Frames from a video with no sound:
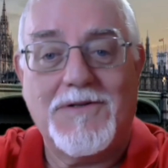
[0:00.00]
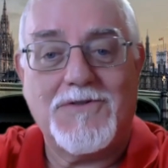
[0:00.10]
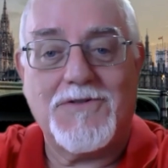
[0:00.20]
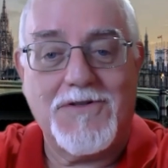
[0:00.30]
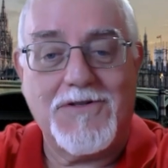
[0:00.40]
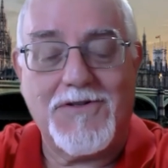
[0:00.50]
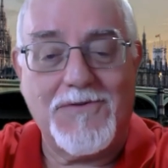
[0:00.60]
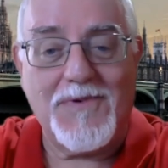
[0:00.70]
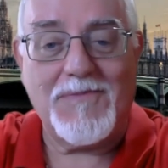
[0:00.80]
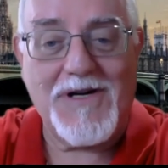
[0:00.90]
to the
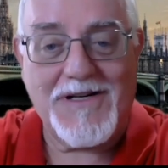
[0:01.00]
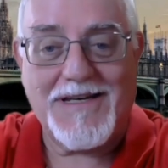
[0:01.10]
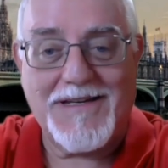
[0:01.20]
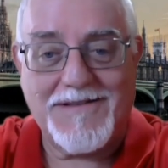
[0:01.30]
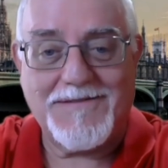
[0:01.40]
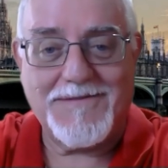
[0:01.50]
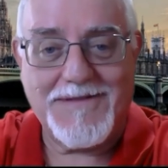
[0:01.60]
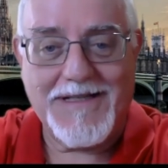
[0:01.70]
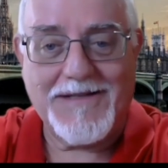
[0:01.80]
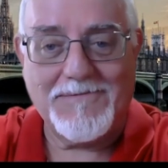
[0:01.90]
supermarket.
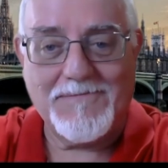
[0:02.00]
Yeah.